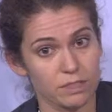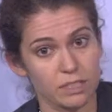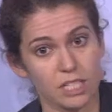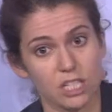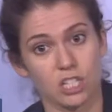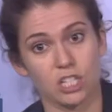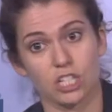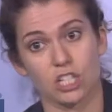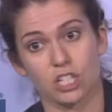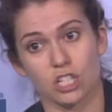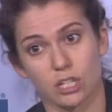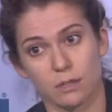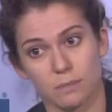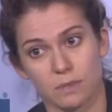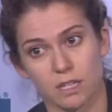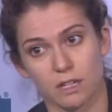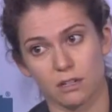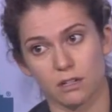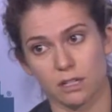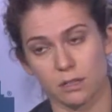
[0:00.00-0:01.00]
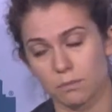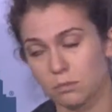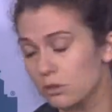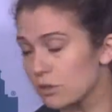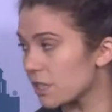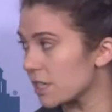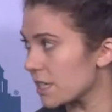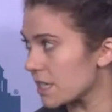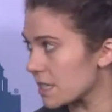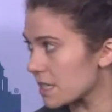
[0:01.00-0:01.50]
relationships and our
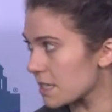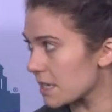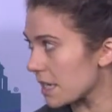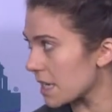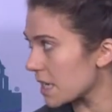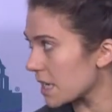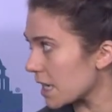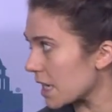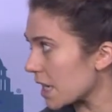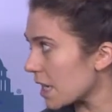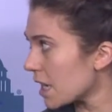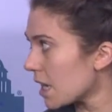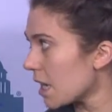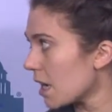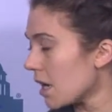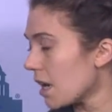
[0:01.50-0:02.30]
employees like it.